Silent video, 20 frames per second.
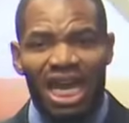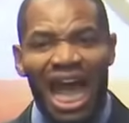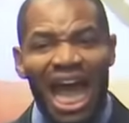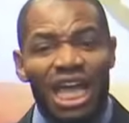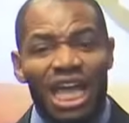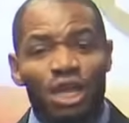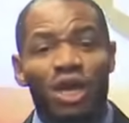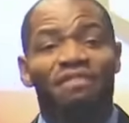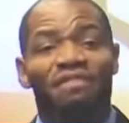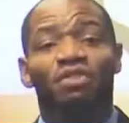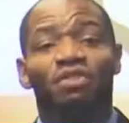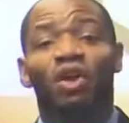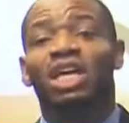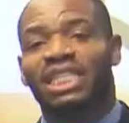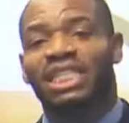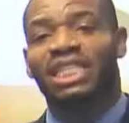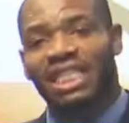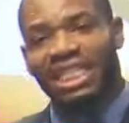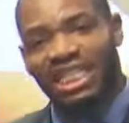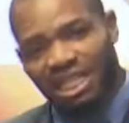and you have
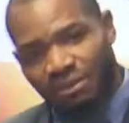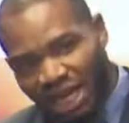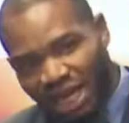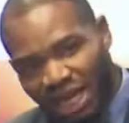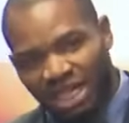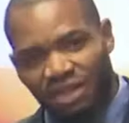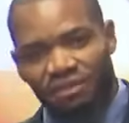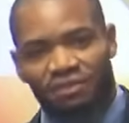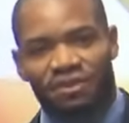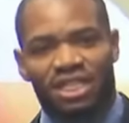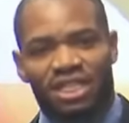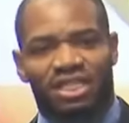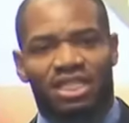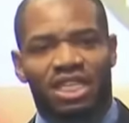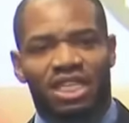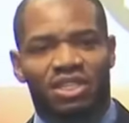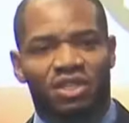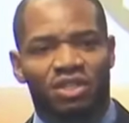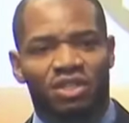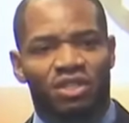not seen the
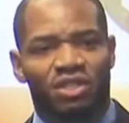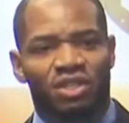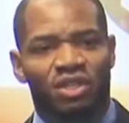manifestation,